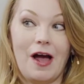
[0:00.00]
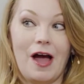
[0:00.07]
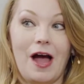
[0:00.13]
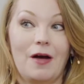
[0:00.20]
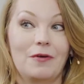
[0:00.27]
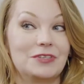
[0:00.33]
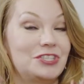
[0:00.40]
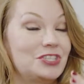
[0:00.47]

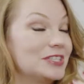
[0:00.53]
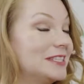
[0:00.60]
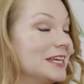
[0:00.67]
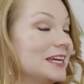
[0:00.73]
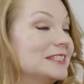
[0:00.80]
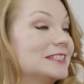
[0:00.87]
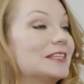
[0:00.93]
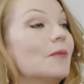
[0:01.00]
I was just
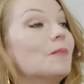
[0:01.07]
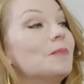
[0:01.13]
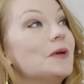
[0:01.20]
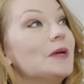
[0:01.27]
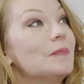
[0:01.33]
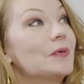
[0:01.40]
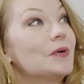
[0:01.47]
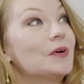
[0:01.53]
saying some
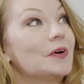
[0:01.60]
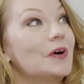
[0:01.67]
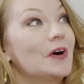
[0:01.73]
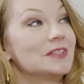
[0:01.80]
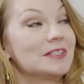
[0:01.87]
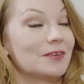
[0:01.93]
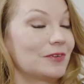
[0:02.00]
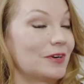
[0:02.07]
people
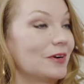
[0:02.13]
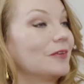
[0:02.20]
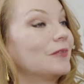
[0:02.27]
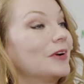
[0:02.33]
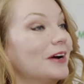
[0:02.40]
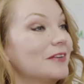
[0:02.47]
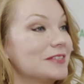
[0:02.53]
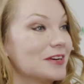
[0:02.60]

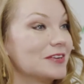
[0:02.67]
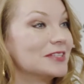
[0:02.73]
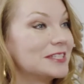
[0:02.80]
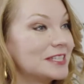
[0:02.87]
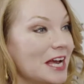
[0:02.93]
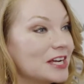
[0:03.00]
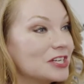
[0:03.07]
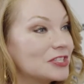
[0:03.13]
when I was on
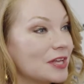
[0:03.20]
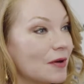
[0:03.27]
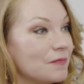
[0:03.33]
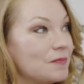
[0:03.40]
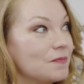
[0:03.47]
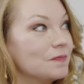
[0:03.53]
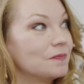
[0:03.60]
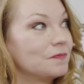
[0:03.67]
stage,
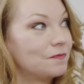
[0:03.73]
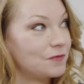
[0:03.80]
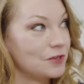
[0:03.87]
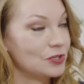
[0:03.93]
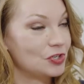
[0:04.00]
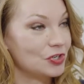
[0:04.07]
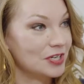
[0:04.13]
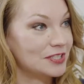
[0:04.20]
some
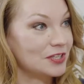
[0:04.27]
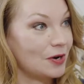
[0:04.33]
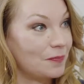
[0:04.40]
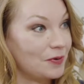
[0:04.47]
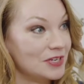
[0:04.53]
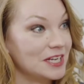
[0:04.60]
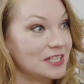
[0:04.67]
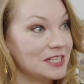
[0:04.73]
futurists are
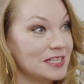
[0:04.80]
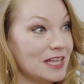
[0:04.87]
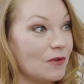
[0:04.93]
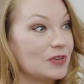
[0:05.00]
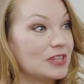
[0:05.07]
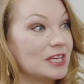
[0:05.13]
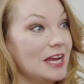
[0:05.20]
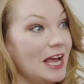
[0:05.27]
predicting that
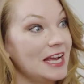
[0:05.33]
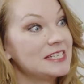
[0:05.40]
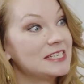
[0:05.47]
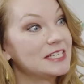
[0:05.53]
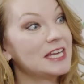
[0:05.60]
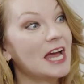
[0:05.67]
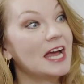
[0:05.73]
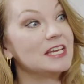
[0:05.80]
within 8
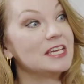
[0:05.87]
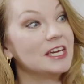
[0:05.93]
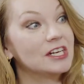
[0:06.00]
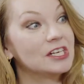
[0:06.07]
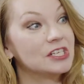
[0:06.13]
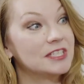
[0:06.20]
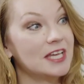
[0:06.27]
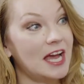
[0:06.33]
to 10
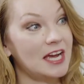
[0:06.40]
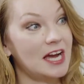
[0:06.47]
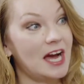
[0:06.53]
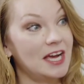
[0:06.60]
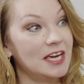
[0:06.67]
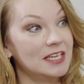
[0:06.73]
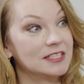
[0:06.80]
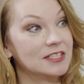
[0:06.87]
years,
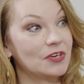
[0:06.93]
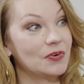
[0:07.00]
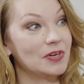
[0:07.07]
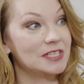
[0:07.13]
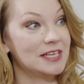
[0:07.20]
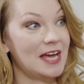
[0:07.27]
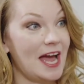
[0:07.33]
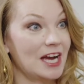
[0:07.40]
AI is
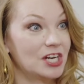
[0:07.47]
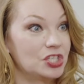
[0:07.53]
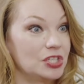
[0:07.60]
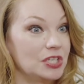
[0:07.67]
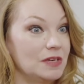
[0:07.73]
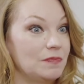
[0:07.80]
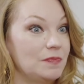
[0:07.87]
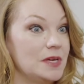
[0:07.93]
going to
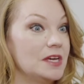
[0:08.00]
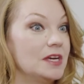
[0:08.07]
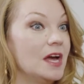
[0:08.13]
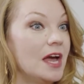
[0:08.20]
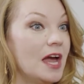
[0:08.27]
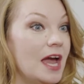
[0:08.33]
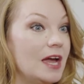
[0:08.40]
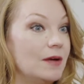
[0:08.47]
actually be
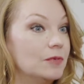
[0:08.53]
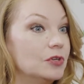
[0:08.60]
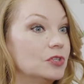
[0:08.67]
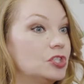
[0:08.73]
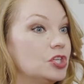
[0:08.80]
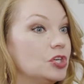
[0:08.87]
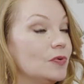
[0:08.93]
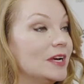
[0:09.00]
able
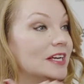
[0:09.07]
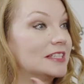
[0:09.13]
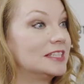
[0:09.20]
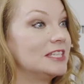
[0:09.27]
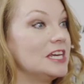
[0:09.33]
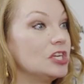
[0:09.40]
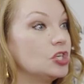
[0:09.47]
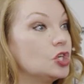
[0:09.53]
to
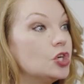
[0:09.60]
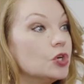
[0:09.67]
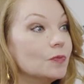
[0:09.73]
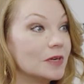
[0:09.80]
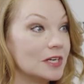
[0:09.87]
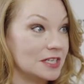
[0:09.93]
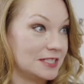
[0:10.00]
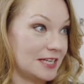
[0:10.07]
exceed
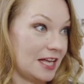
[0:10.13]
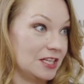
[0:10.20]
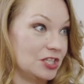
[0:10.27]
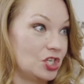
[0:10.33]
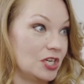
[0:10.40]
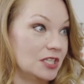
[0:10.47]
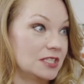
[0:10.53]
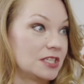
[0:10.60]
human
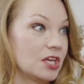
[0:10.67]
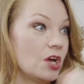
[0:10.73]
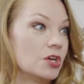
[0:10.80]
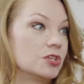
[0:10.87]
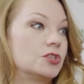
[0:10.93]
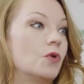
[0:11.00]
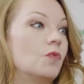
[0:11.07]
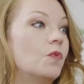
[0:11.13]
intelligence.
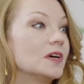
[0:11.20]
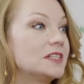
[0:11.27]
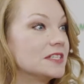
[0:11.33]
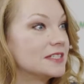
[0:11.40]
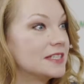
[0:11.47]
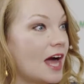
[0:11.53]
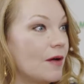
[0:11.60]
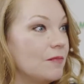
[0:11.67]
So what
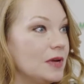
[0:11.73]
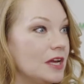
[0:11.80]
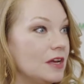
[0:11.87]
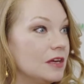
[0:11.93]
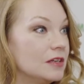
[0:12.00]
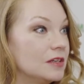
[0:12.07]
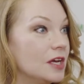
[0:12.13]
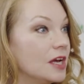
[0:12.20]
does that
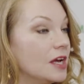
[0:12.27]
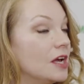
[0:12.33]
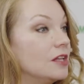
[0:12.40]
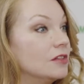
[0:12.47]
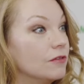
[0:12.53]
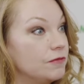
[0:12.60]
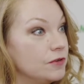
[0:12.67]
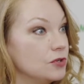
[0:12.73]
mean
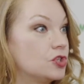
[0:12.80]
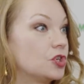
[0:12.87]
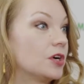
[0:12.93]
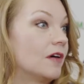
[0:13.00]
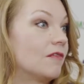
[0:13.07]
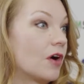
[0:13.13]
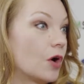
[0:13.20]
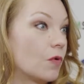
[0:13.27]
in the future
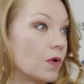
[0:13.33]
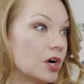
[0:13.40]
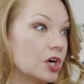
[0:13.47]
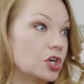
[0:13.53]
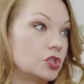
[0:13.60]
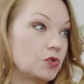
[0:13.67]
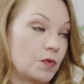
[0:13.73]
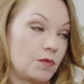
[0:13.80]
of our
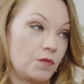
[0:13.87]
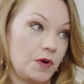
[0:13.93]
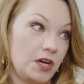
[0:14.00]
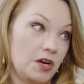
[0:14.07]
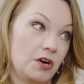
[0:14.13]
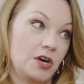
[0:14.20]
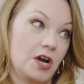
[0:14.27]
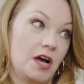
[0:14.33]
world when
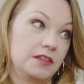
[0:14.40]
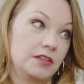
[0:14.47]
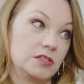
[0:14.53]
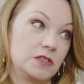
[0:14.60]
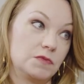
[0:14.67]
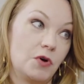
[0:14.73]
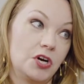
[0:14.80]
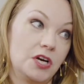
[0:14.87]
we are not the
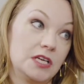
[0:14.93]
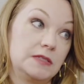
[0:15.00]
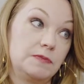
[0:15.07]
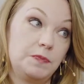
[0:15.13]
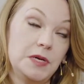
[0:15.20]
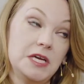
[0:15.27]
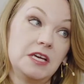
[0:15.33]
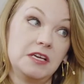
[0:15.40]

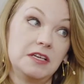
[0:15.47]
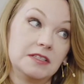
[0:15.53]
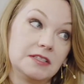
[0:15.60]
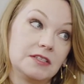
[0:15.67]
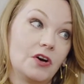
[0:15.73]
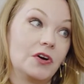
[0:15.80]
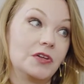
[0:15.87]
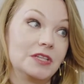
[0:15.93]
smartest
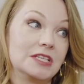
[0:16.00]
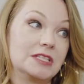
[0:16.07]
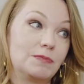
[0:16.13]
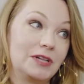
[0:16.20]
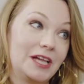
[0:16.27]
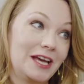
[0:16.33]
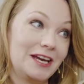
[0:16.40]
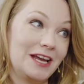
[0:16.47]
beings on this
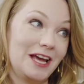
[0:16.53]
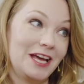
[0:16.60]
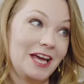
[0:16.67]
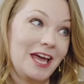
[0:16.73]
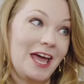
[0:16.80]
planet?